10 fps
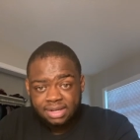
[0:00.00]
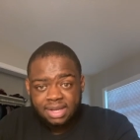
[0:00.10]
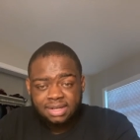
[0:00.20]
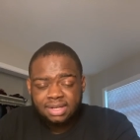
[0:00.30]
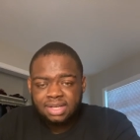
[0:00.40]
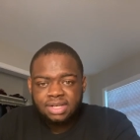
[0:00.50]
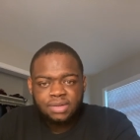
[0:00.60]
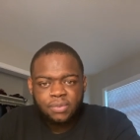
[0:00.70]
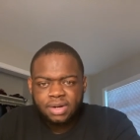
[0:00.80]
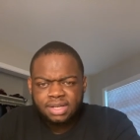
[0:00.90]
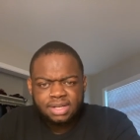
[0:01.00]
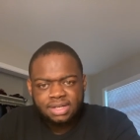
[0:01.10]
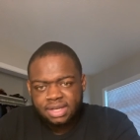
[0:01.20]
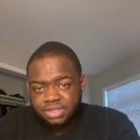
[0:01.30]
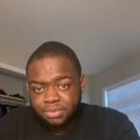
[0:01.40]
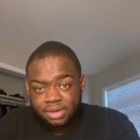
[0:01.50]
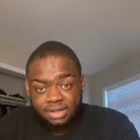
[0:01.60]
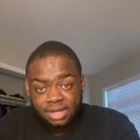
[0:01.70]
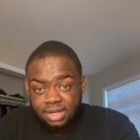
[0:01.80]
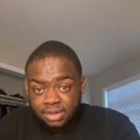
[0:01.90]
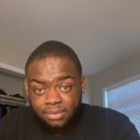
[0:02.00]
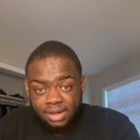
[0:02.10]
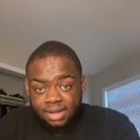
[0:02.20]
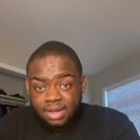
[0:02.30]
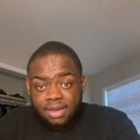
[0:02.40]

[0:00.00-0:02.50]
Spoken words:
And then he didn't want to get Deja pregnant anyway